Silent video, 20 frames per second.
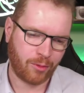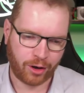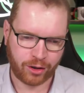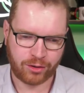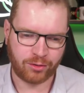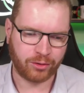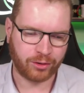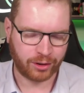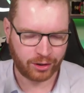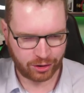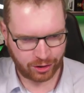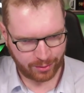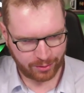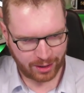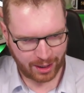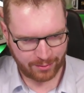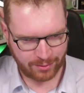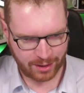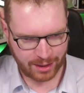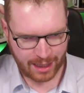modules, and
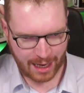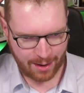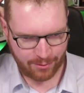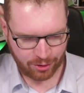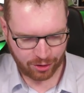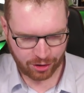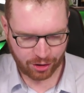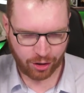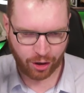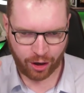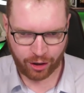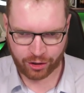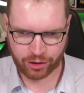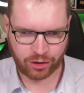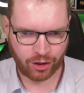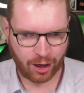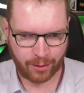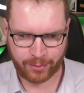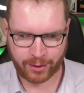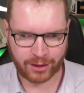sometimes the game just
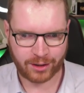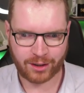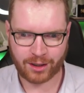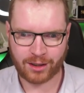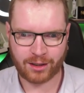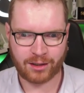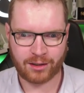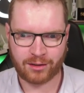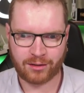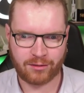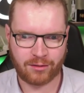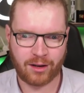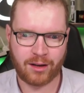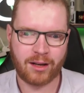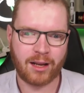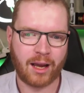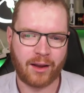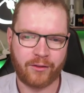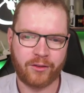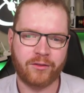locks up, and
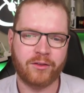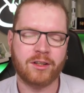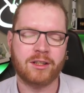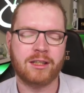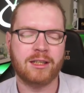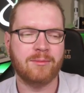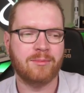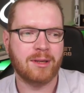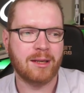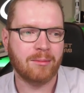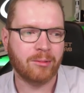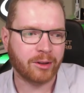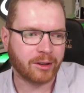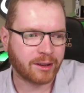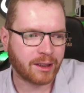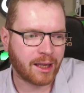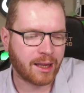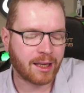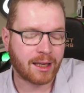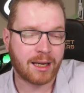I've even seen people that
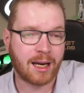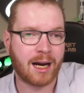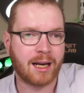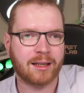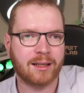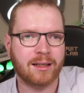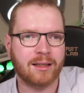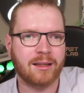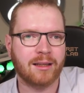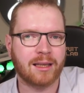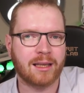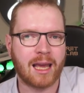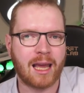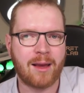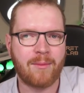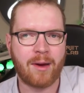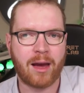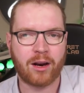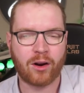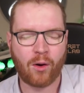say they can't get in the
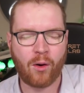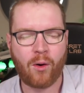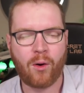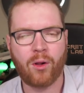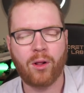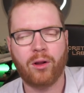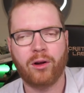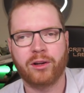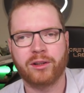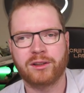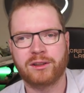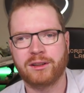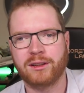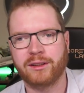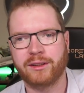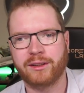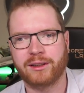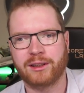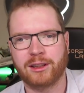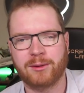game at all
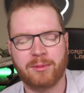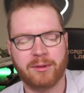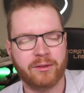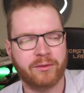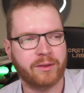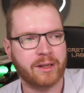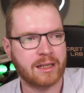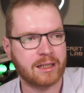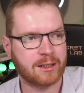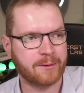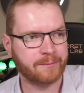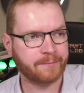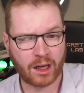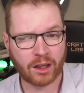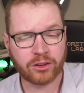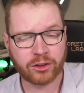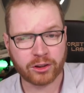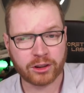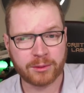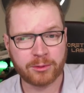until this has been fixed.
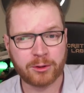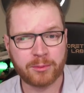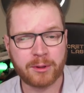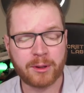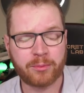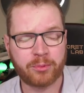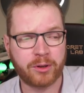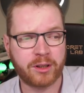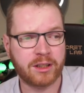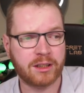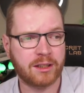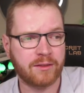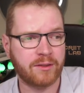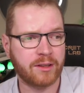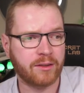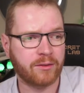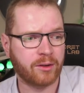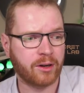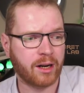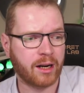So it seems to be a pretty
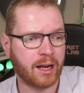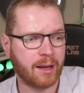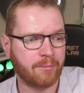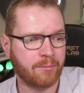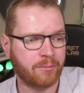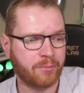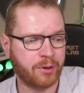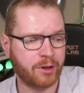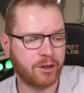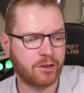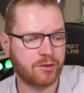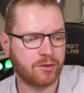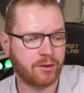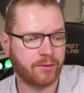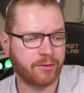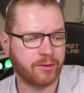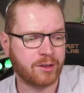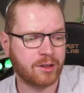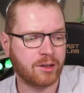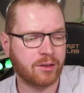severe one, and I'm pretty sure
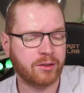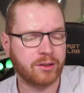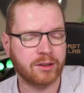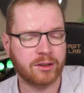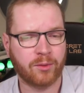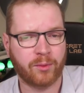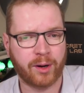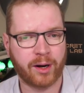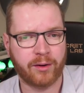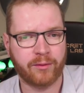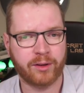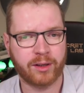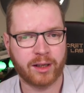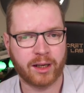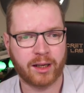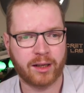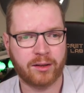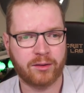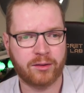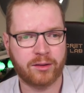Frontier is aware of it,
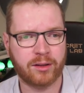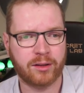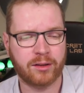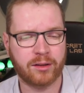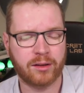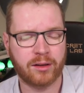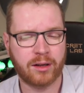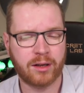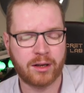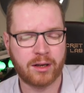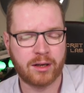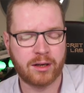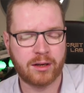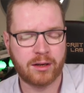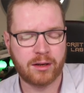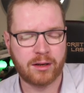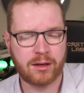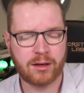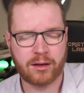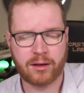and
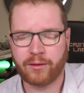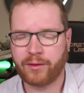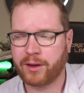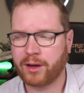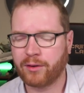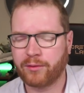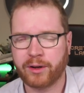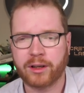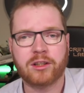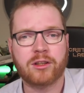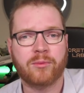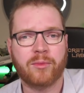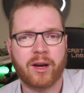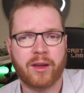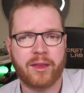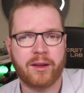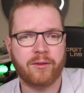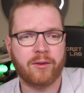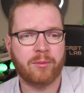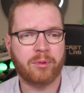I think I read
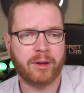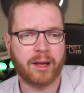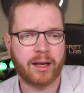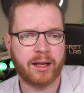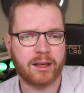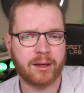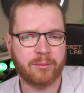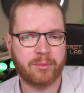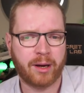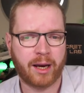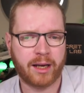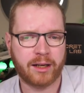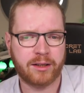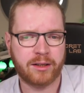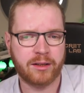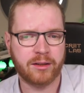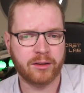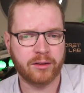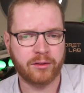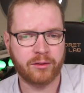somewhere they were planning a
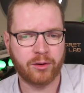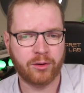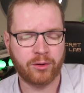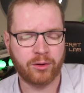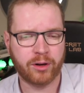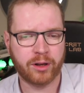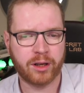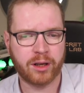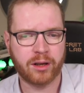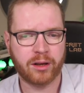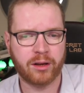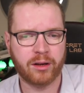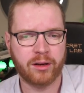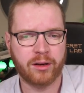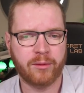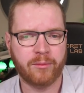patch here early